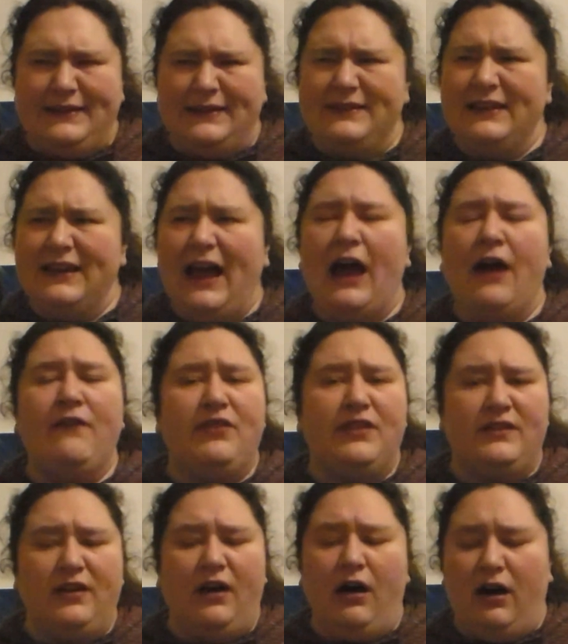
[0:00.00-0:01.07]
It doesn't have
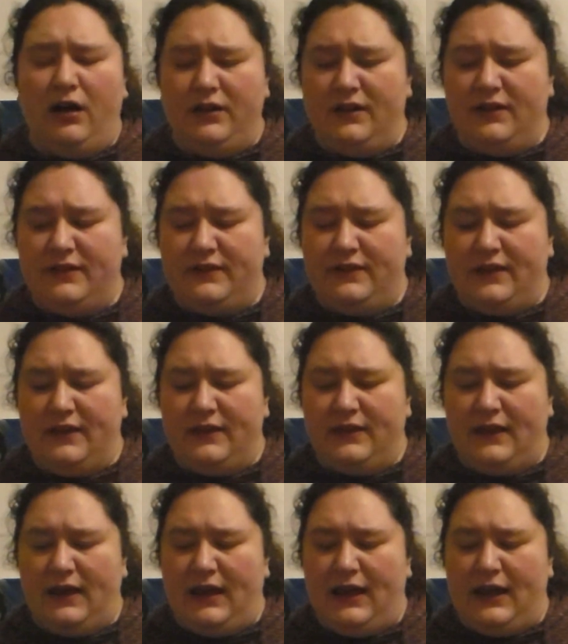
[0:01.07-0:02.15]
the tartness
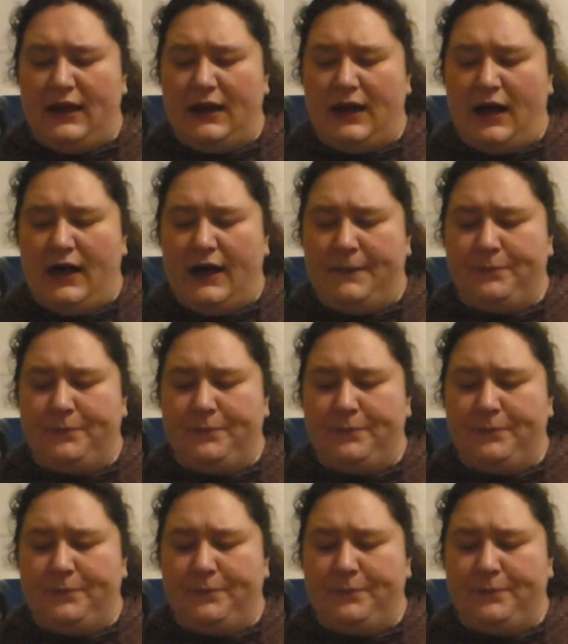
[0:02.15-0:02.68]
that the